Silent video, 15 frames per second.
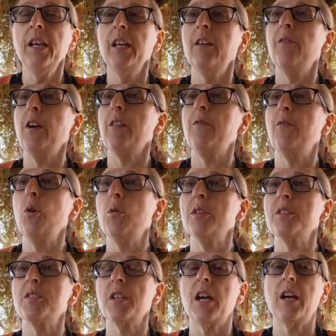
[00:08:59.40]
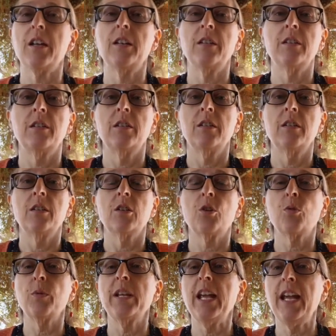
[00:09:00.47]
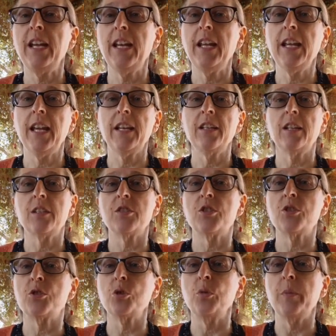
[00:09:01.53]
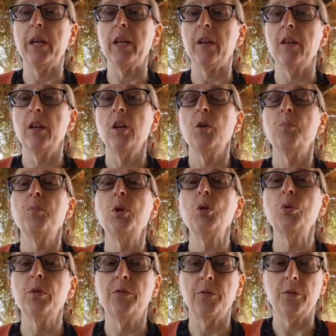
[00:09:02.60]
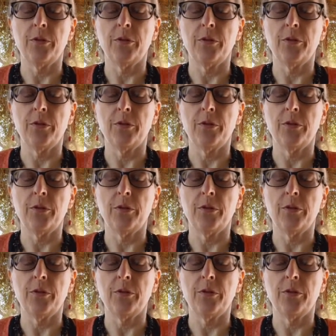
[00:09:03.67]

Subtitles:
If I focus on creating and consuming beautiful